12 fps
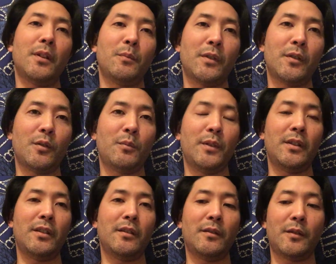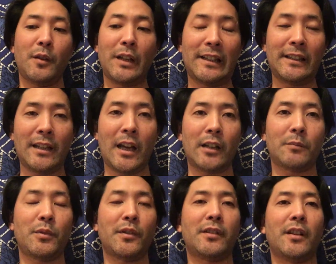I mean to be the
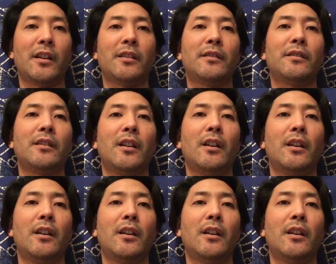exact precise